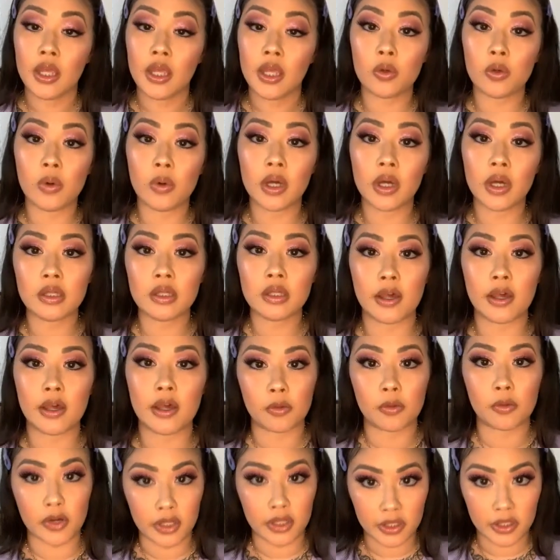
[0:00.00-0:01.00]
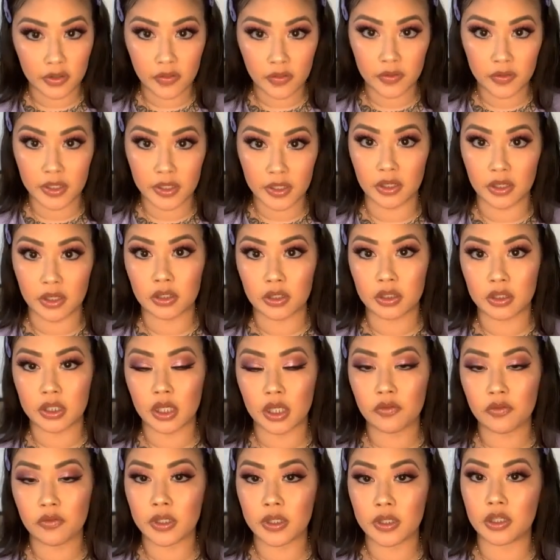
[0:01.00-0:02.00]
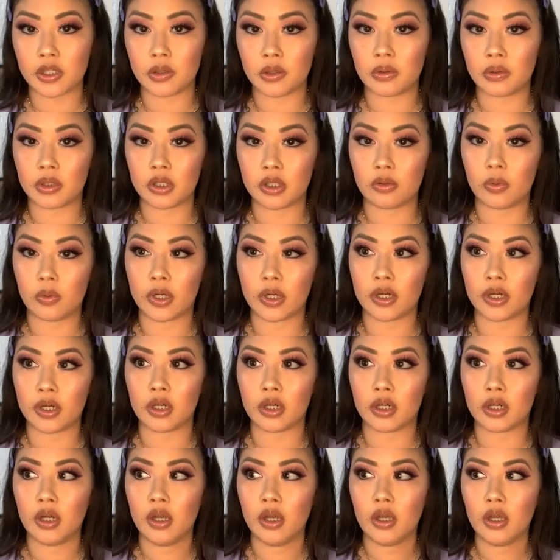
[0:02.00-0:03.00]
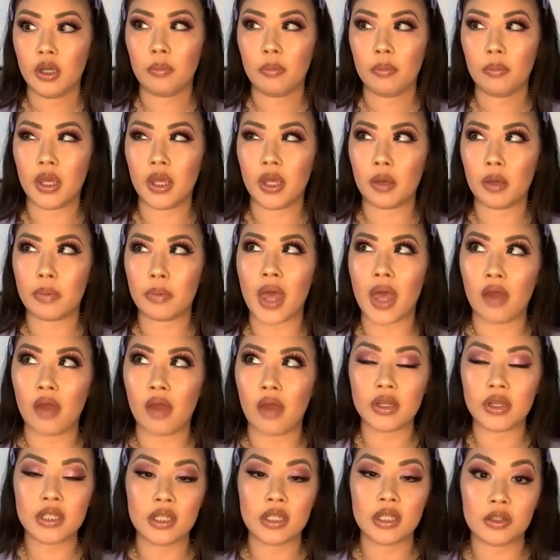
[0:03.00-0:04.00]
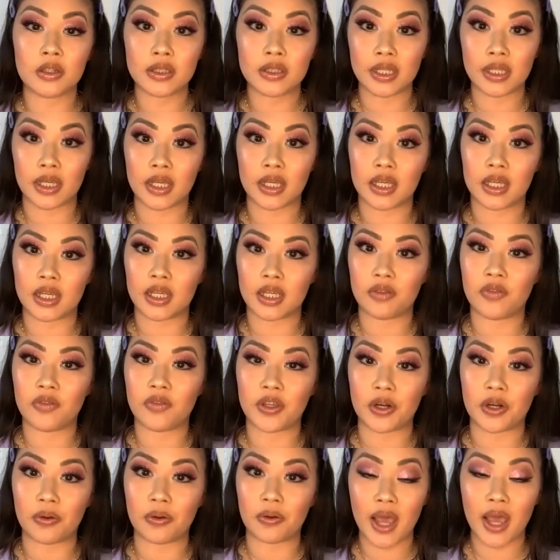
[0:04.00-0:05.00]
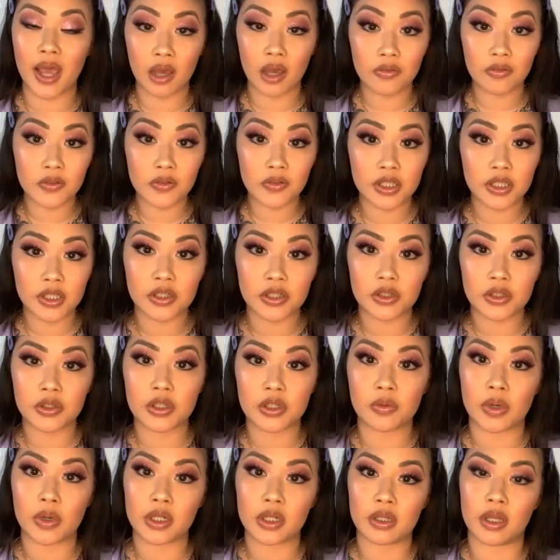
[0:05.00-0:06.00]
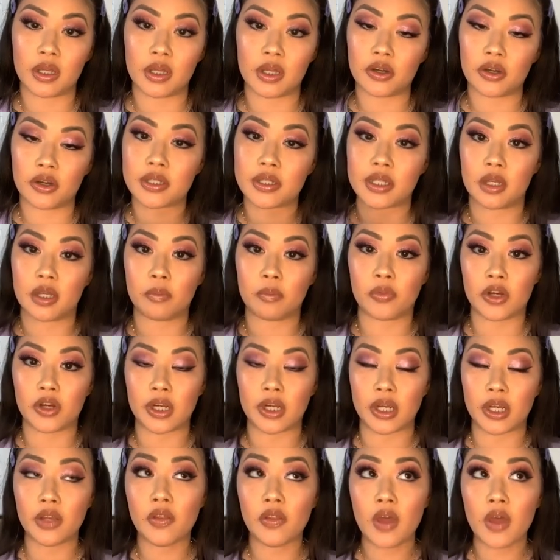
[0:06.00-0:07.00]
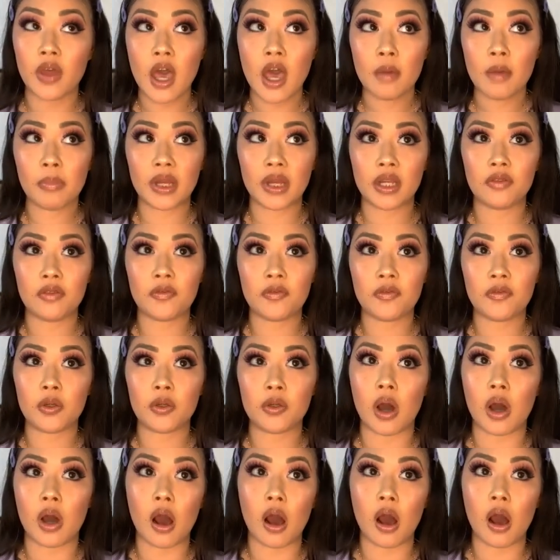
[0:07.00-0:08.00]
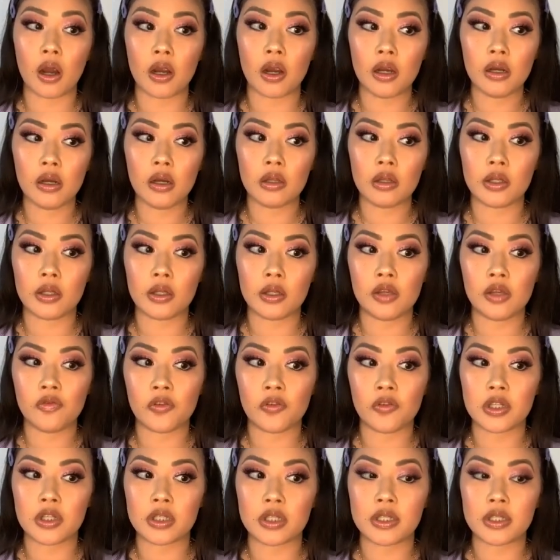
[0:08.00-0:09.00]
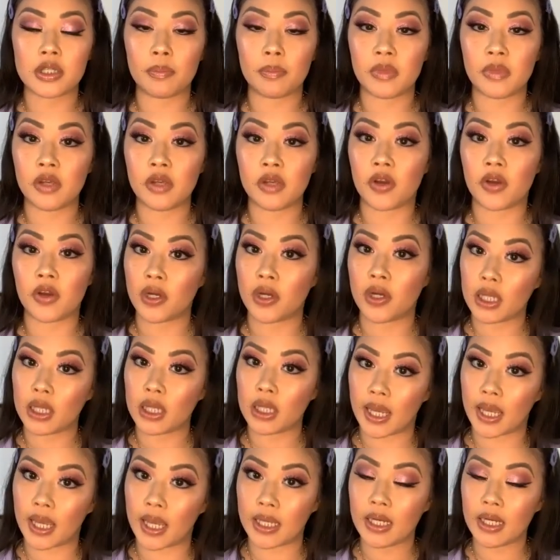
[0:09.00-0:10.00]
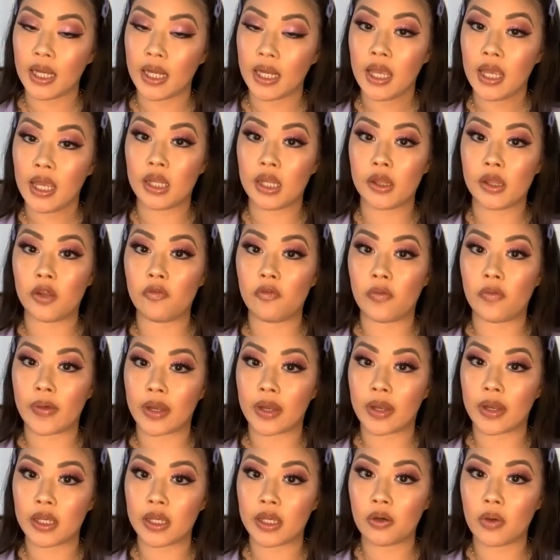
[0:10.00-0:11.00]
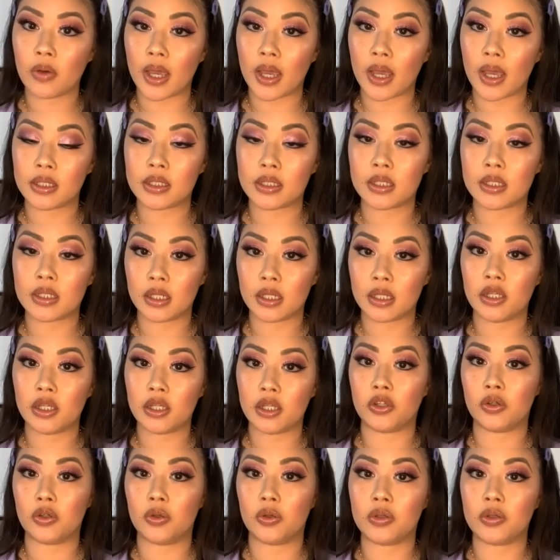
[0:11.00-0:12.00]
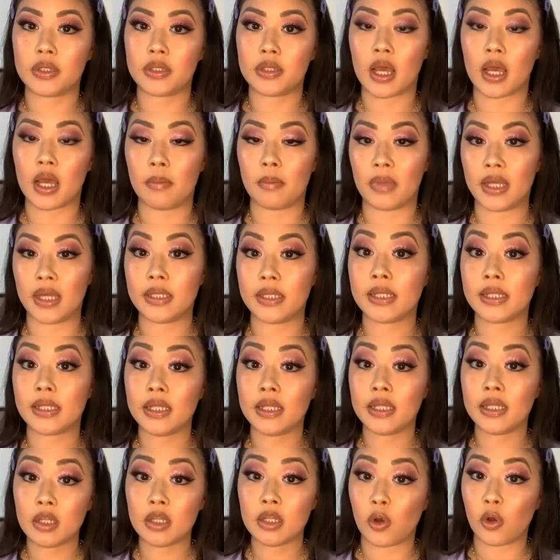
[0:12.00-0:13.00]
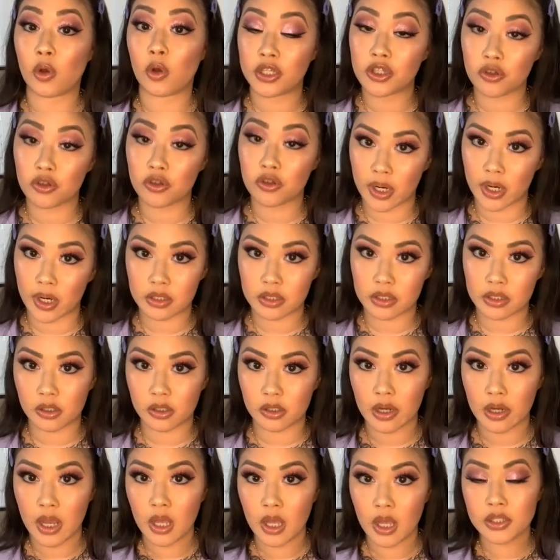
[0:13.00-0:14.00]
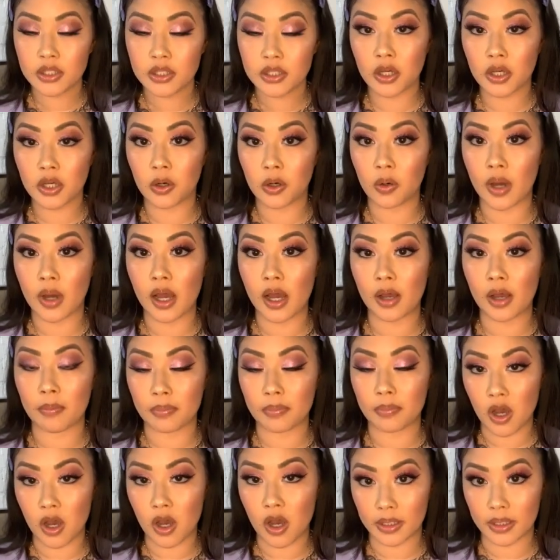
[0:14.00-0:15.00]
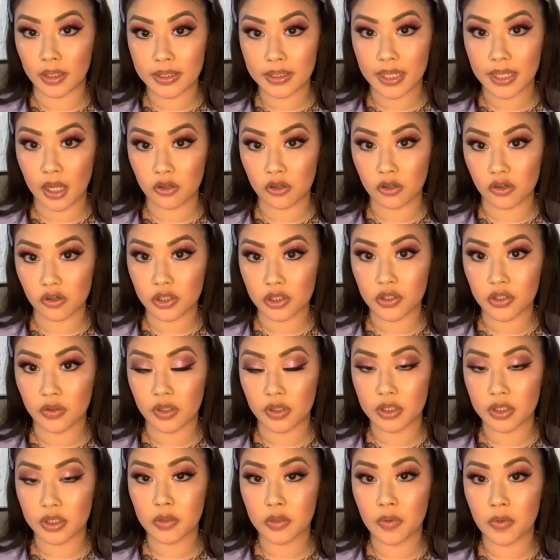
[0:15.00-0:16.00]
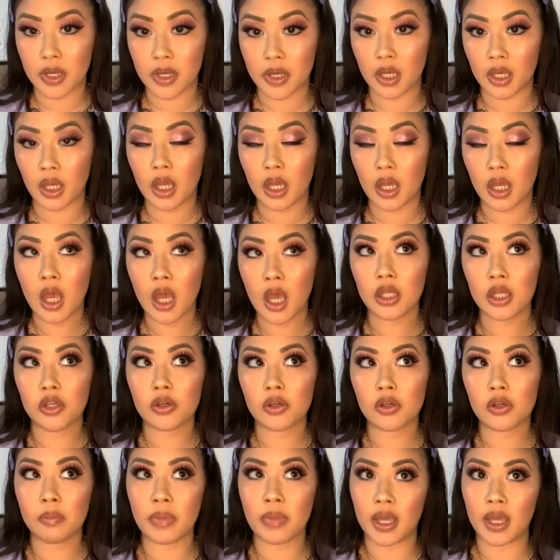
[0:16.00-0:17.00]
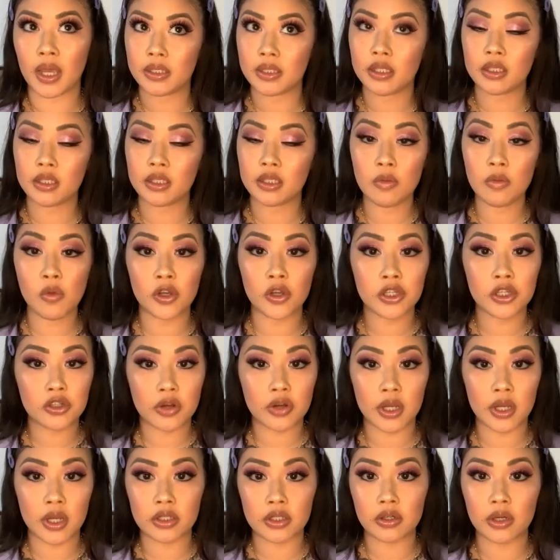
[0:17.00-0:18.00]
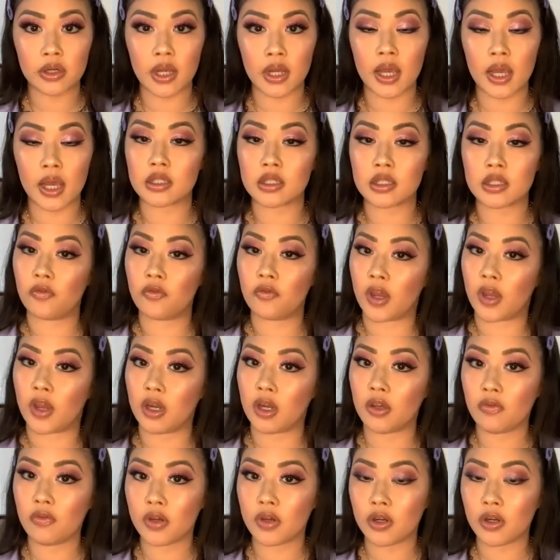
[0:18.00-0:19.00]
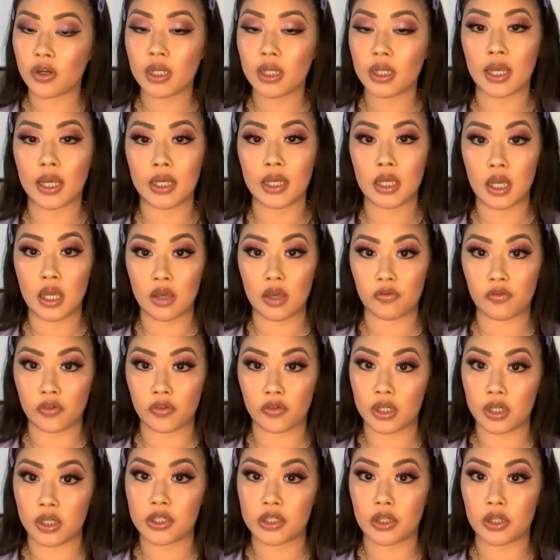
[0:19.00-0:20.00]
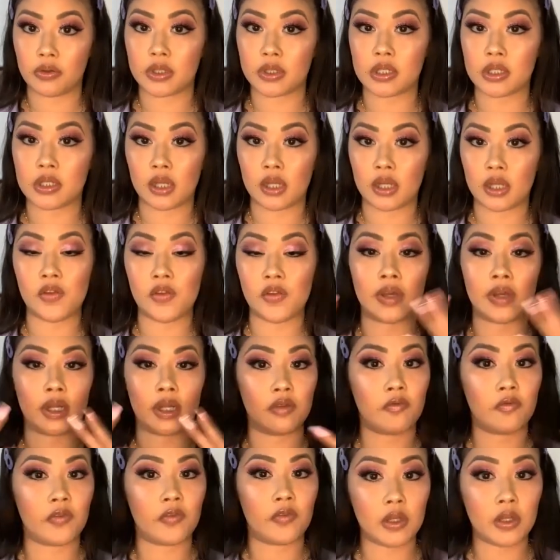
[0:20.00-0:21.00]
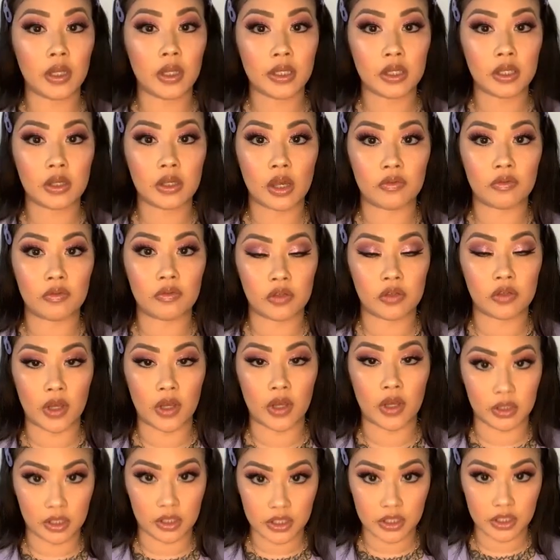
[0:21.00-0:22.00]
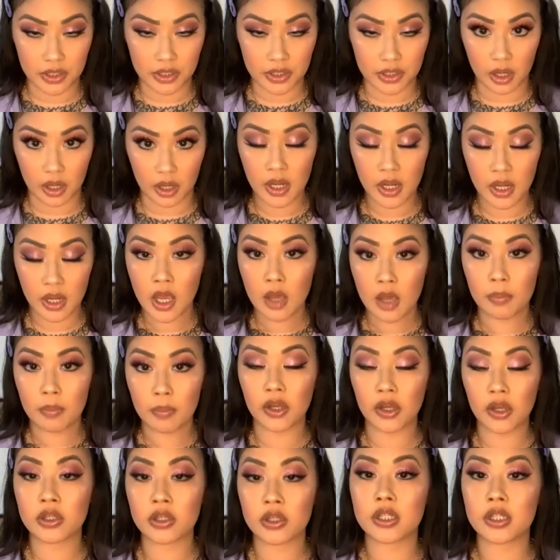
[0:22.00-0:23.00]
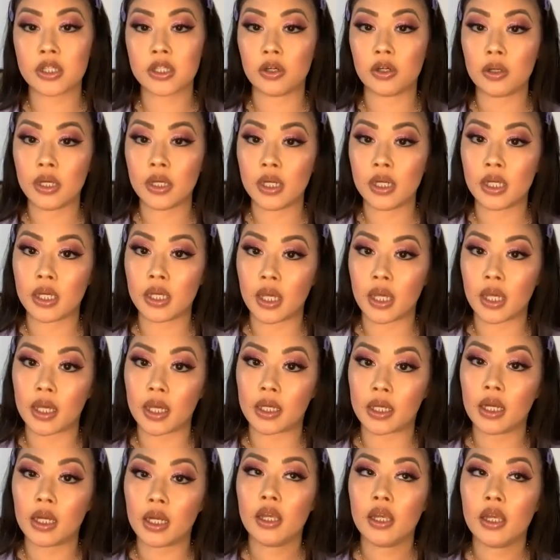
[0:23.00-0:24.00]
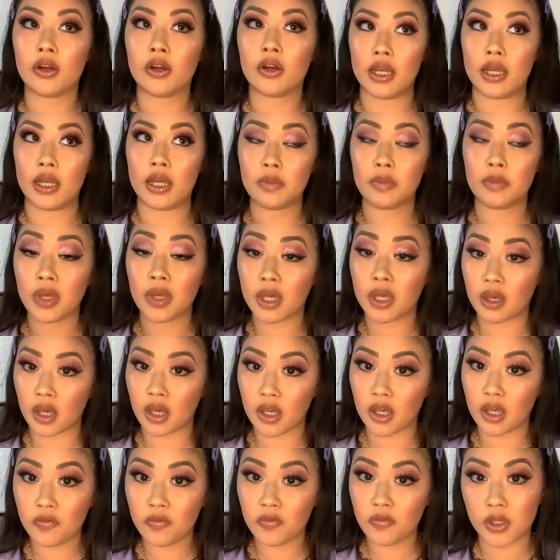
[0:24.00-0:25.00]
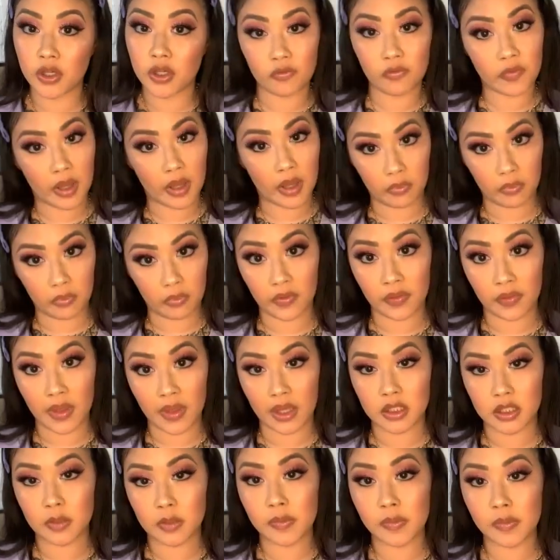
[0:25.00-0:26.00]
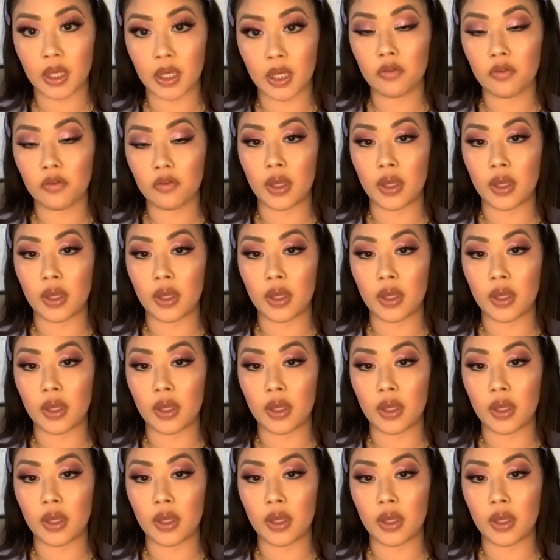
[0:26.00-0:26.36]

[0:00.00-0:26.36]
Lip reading: You want to let it breathe. You know, you definitely don't want to wear makeup every single day if you don't have to. You want to let your skin breathe. But if you are looking for just something very light, in the video I did use a tinted moisturizer. So on Sandra. So this way you can buy a tinted moisturizer. It has a very, very light coverage. So it's not even going to feel like you have any foundation on, but you're still going to get your SPF. You can find one SPF,